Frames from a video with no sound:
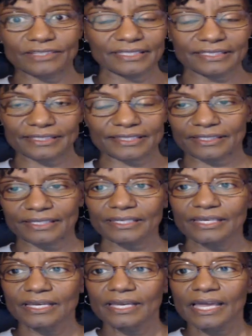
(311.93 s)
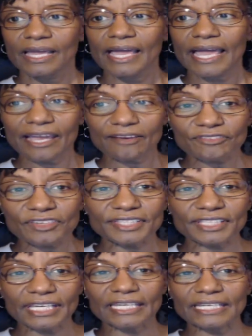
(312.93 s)
anything,
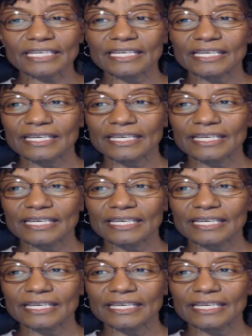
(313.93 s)
everything